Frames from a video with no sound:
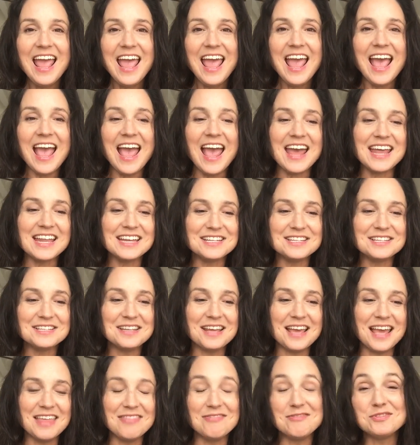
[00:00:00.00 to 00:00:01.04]

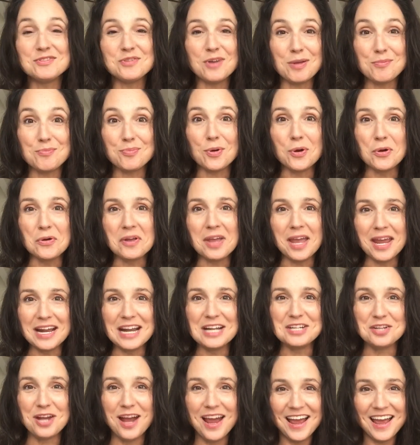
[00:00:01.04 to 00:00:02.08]
And so I broke, and
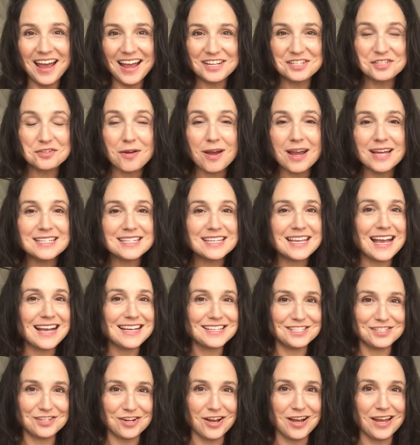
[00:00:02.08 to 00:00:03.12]
I tried to cast
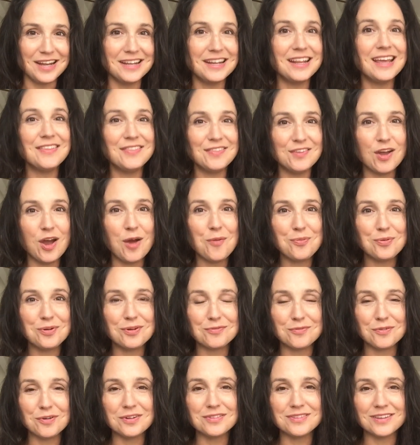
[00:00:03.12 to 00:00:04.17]
it on, and the operative
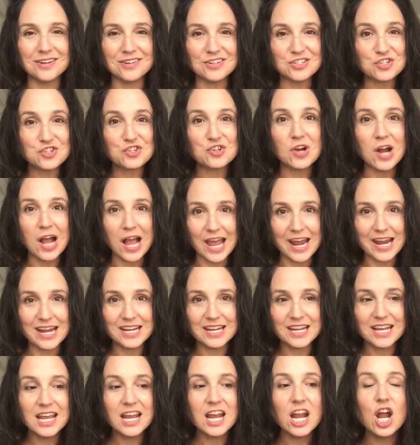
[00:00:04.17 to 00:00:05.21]
word there is tried
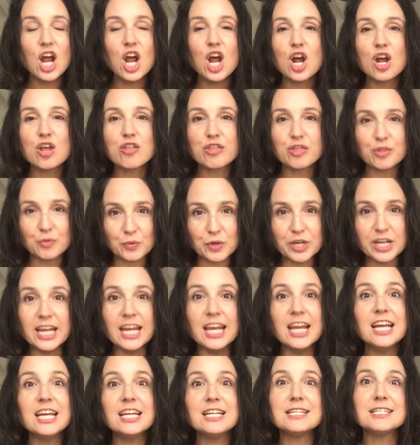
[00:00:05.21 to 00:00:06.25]

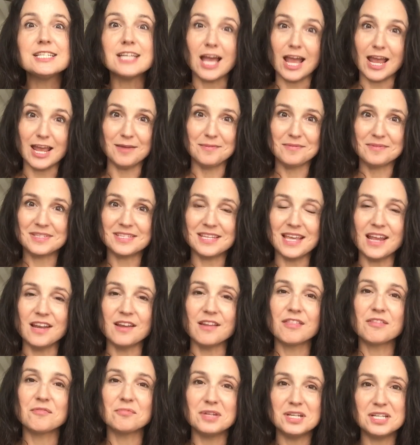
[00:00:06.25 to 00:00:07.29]
3 times. And
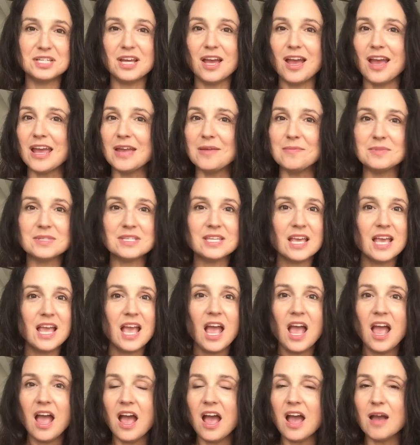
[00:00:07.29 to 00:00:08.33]
3 times
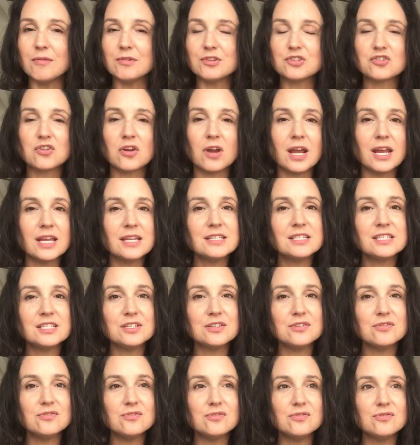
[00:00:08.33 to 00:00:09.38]
I was trying
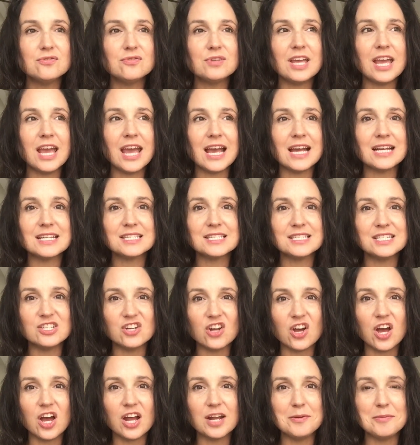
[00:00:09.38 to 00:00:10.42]
to cast it
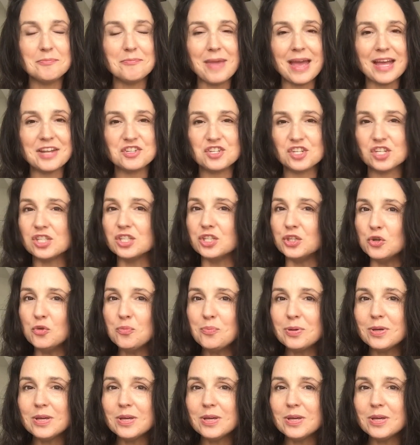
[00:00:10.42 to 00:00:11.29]
on in magic loop,